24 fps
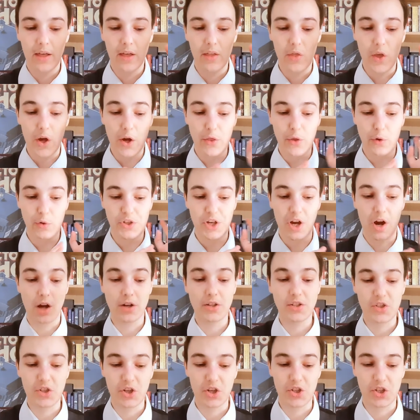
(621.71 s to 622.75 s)
there are those
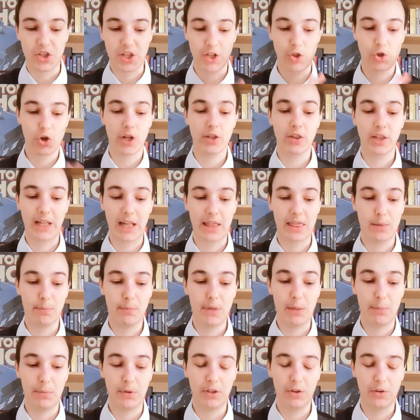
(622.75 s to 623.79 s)
hunters and they're trying to get the
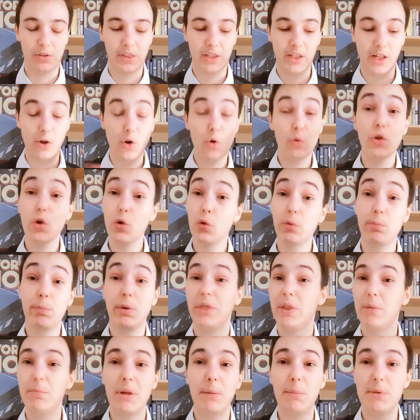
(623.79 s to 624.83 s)
meep, and you're thinking, oh no, but
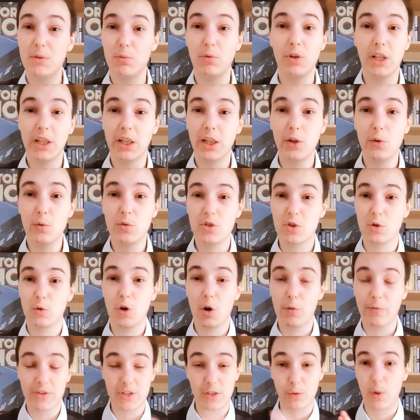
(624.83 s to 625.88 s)
the meep is really cute, so
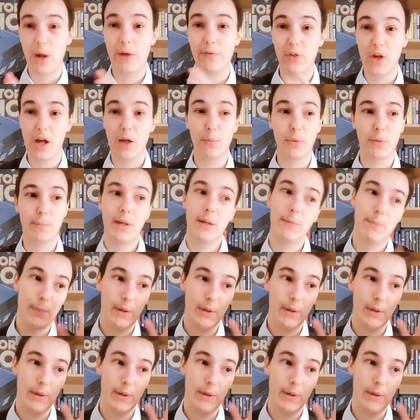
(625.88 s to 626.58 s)
obviously we have to help the meep.